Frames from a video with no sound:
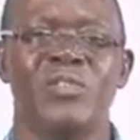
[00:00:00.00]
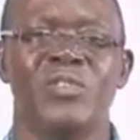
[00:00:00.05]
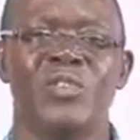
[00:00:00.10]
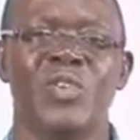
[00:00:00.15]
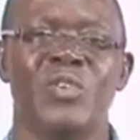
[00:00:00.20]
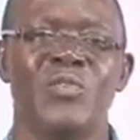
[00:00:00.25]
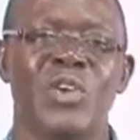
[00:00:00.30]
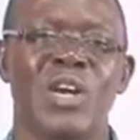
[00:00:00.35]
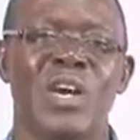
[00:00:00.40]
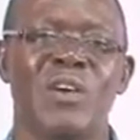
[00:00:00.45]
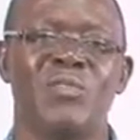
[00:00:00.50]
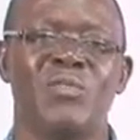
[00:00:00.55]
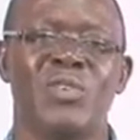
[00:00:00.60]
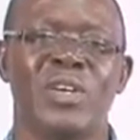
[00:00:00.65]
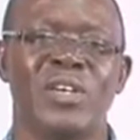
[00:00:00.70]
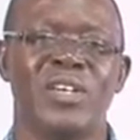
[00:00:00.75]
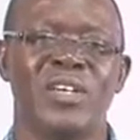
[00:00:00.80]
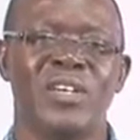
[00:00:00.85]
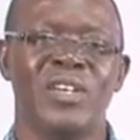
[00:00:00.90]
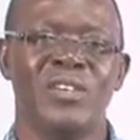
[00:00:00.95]
So if you have
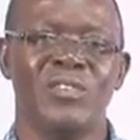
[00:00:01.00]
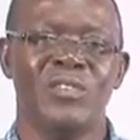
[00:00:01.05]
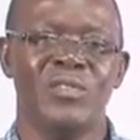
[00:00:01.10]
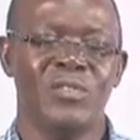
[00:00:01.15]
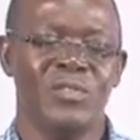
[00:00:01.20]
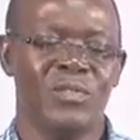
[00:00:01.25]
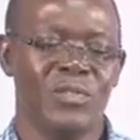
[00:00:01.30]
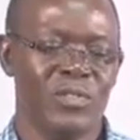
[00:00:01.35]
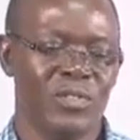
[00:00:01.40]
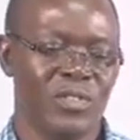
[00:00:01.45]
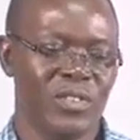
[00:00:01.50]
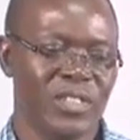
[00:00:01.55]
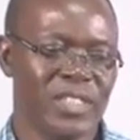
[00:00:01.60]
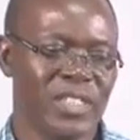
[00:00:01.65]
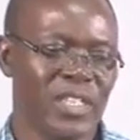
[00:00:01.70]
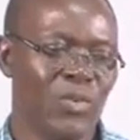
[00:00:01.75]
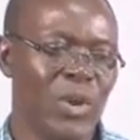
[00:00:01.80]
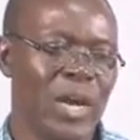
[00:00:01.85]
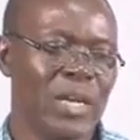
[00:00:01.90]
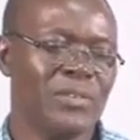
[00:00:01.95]

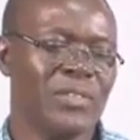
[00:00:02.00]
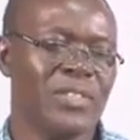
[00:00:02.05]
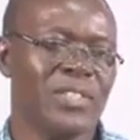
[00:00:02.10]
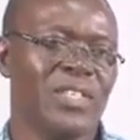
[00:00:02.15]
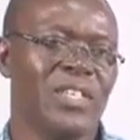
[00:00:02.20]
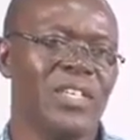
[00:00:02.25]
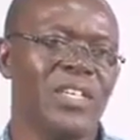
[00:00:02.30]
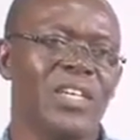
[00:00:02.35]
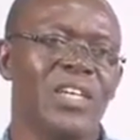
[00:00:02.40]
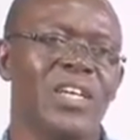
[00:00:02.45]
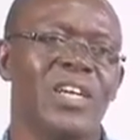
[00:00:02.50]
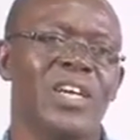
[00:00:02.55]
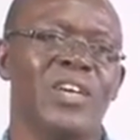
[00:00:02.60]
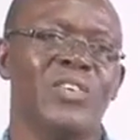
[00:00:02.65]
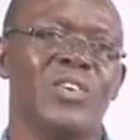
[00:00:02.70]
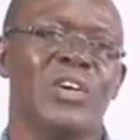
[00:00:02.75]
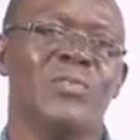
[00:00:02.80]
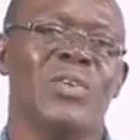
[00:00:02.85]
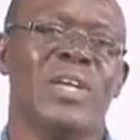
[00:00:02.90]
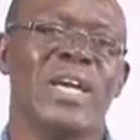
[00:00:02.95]
3 wives,
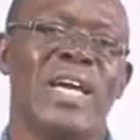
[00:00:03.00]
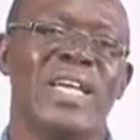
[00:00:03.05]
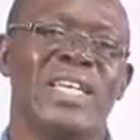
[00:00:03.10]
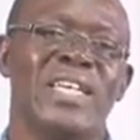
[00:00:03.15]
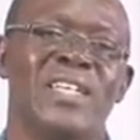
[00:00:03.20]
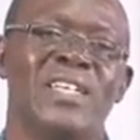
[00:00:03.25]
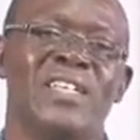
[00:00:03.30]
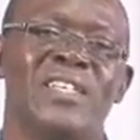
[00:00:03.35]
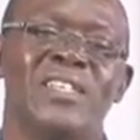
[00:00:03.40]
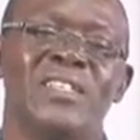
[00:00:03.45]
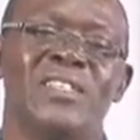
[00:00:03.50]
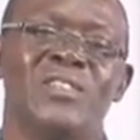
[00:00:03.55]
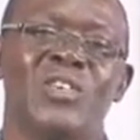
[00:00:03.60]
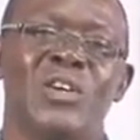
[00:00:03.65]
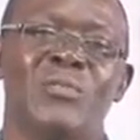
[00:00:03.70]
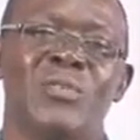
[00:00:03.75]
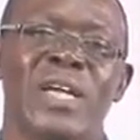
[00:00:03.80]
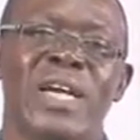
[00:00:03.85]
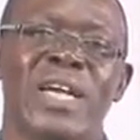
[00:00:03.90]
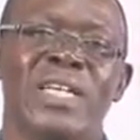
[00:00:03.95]
you have been
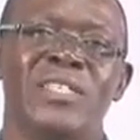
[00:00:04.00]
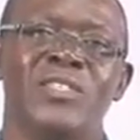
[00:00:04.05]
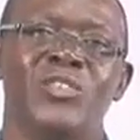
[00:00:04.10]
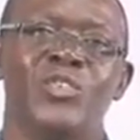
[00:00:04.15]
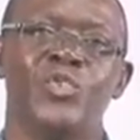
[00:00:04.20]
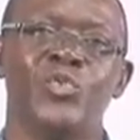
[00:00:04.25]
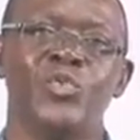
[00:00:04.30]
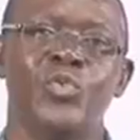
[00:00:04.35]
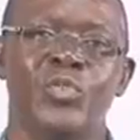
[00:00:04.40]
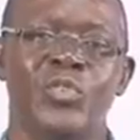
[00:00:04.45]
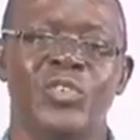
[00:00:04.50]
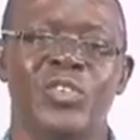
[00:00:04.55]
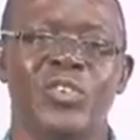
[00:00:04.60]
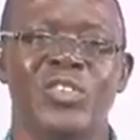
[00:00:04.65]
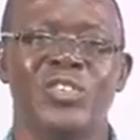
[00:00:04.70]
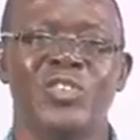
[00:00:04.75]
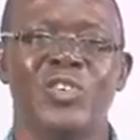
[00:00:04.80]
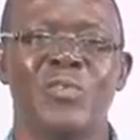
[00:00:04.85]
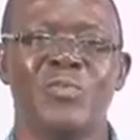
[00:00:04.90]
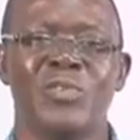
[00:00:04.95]
hiding 2.
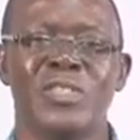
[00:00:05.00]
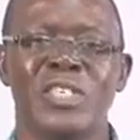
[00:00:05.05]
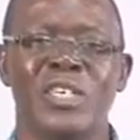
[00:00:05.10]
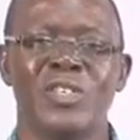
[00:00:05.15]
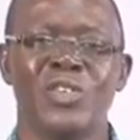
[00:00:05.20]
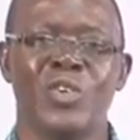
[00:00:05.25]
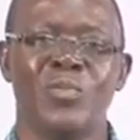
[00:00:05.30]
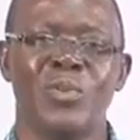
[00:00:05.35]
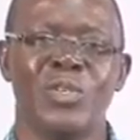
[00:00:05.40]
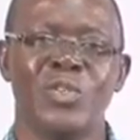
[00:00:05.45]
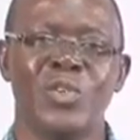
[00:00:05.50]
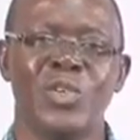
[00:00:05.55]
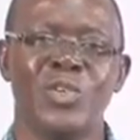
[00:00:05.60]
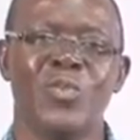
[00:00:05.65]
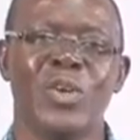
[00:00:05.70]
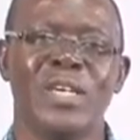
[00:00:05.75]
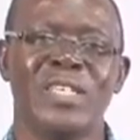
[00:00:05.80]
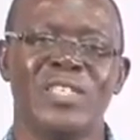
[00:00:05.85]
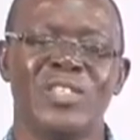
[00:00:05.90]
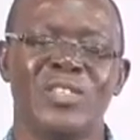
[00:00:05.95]
In your official documents, only
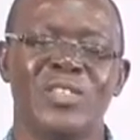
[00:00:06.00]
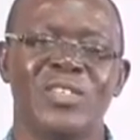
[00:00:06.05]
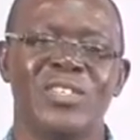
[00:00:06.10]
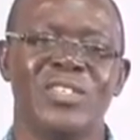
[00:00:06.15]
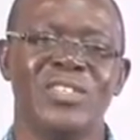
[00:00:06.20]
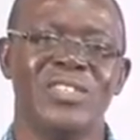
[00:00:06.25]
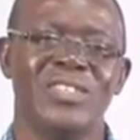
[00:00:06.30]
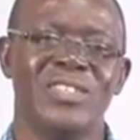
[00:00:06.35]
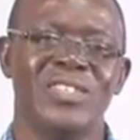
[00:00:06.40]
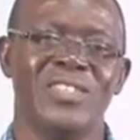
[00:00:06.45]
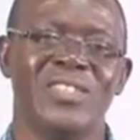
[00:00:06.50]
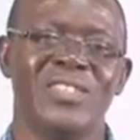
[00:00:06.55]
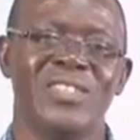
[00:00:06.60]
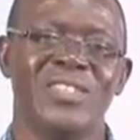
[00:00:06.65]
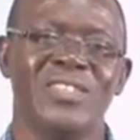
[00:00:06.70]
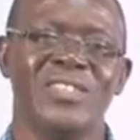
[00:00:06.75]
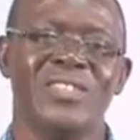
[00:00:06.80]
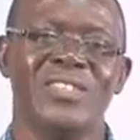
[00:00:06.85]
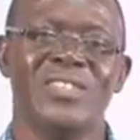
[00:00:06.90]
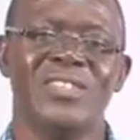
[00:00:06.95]
1
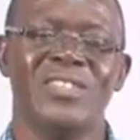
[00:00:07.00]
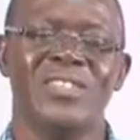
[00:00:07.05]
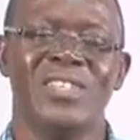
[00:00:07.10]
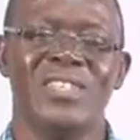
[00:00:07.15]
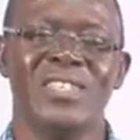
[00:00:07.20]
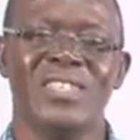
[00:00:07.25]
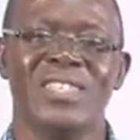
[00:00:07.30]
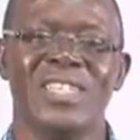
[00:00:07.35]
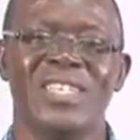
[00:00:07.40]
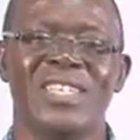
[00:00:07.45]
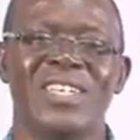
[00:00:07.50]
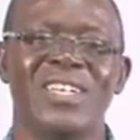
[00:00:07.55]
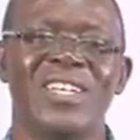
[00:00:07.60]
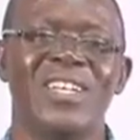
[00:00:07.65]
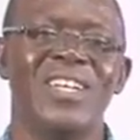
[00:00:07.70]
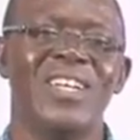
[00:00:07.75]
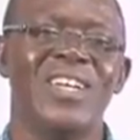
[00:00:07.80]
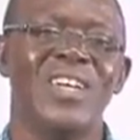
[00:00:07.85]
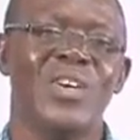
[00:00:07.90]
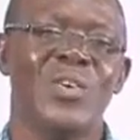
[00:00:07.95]
is listed.
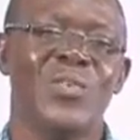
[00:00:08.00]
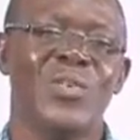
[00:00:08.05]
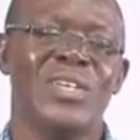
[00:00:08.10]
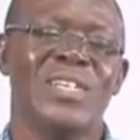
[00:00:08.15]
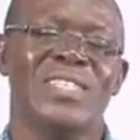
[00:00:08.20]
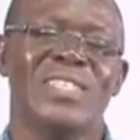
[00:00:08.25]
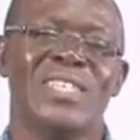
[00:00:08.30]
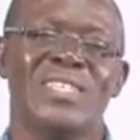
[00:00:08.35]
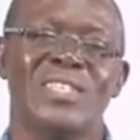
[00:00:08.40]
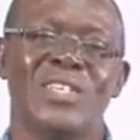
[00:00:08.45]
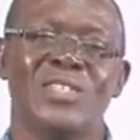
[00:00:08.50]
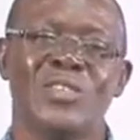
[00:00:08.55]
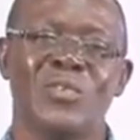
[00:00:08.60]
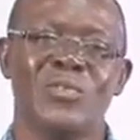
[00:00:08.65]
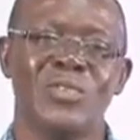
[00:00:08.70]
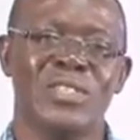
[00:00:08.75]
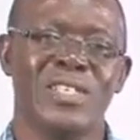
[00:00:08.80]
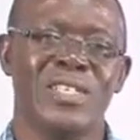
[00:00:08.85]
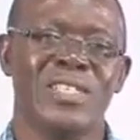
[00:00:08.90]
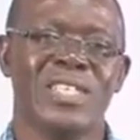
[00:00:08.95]
When the census
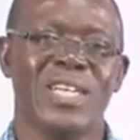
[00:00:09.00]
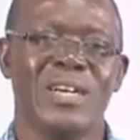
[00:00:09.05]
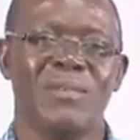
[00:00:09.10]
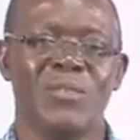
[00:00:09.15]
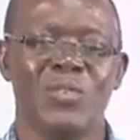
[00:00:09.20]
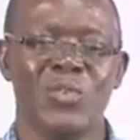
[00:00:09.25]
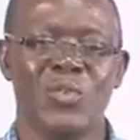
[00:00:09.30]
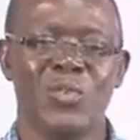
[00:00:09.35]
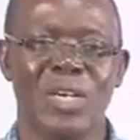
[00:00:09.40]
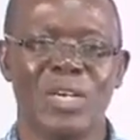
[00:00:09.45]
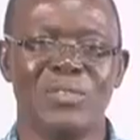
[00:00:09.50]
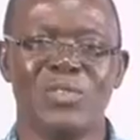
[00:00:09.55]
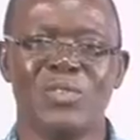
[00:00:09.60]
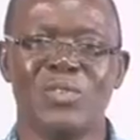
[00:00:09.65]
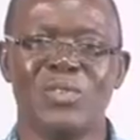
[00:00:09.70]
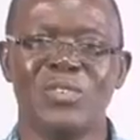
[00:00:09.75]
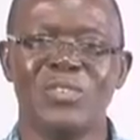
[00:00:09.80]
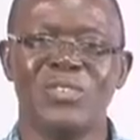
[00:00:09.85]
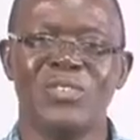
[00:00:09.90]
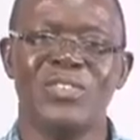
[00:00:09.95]
officers come, you will have
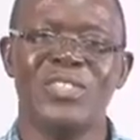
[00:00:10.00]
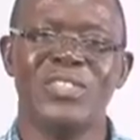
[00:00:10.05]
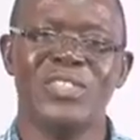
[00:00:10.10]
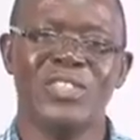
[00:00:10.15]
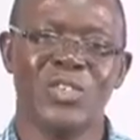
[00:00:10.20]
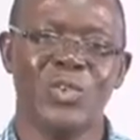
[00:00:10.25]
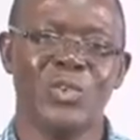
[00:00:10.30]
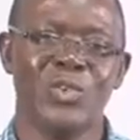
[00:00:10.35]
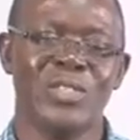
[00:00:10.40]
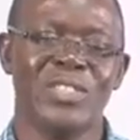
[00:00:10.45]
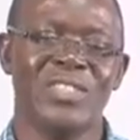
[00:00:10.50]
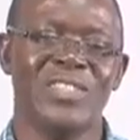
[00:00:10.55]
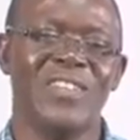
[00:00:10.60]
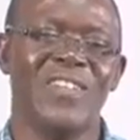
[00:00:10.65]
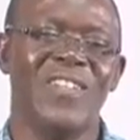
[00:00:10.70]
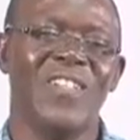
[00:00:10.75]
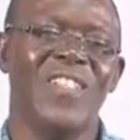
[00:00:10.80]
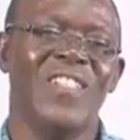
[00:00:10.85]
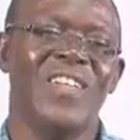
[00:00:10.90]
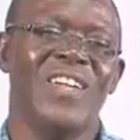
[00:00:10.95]
to disclose
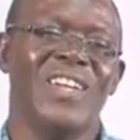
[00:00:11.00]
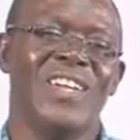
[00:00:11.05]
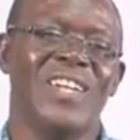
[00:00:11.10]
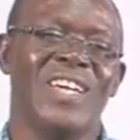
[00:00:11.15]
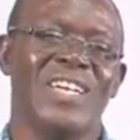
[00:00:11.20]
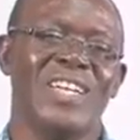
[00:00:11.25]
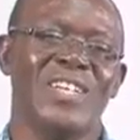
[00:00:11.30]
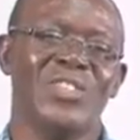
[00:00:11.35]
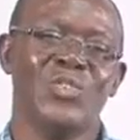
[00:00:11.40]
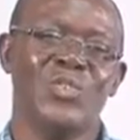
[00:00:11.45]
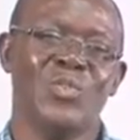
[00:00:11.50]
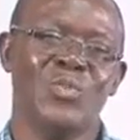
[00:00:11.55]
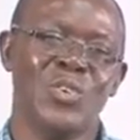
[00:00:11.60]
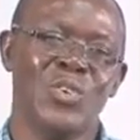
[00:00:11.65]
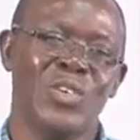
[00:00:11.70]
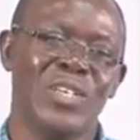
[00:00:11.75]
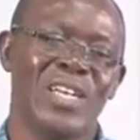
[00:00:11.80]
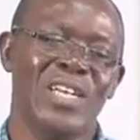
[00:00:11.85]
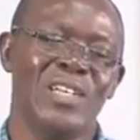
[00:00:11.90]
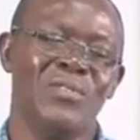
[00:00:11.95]
the other 2
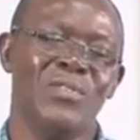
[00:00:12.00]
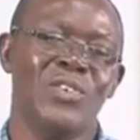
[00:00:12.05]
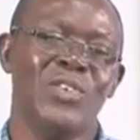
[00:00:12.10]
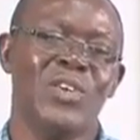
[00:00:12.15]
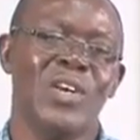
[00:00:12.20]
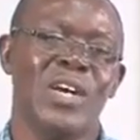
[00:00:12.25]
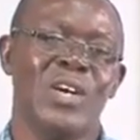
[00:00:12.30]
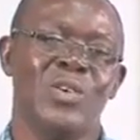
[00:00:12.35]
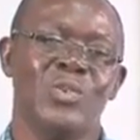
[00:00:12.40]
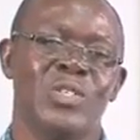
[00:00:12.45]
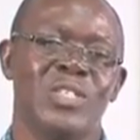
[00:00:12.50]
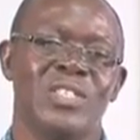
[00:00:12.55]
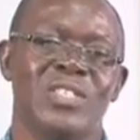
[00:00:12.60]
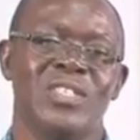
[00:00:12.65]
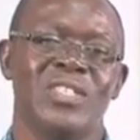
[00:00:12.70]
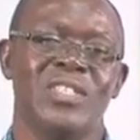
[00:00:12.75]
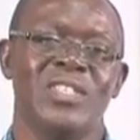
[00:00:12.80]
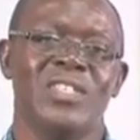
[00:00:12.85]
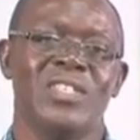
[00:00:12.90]
because they live in your house.